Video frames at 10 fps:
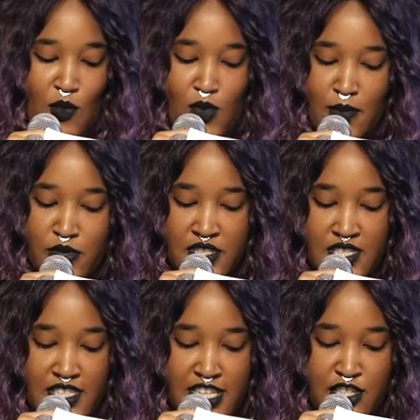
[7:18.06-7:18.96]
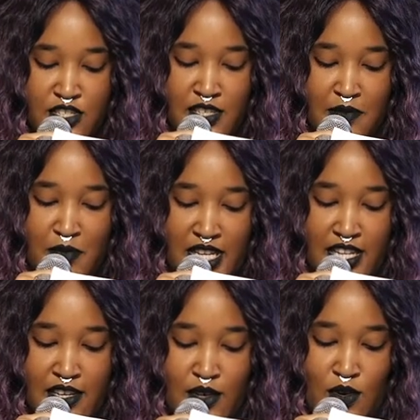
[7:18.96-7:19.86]
Representation in
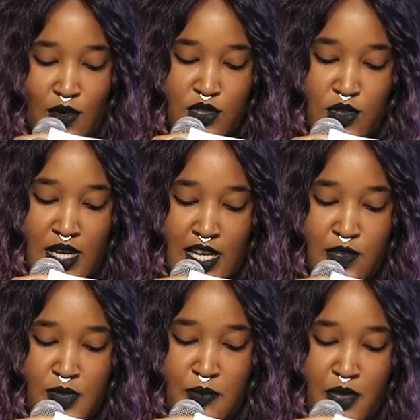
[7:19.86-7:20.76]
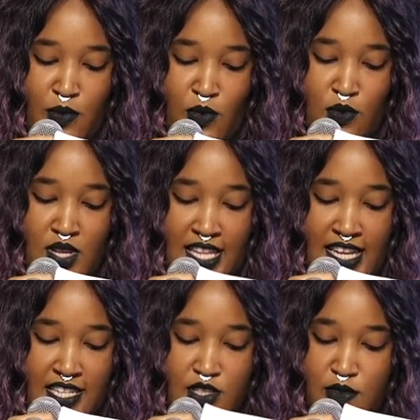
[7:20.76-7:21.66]
media also helps people
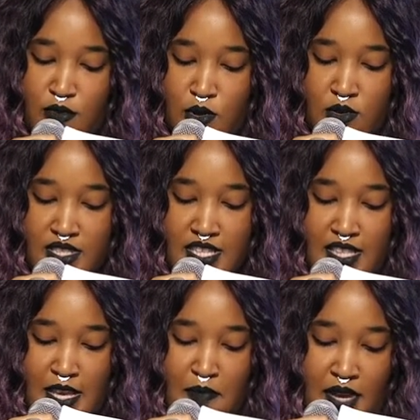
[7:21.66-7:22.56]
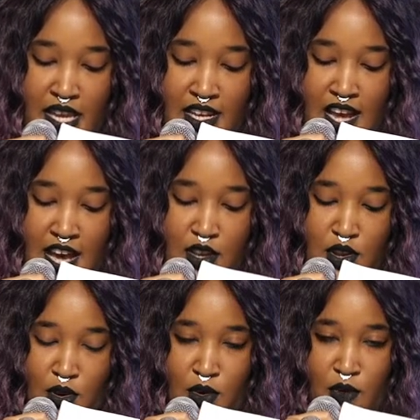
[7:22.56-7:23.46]
relate to folks that they may not
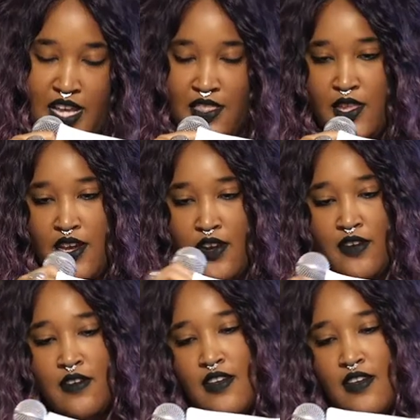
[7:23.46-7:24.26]
know in their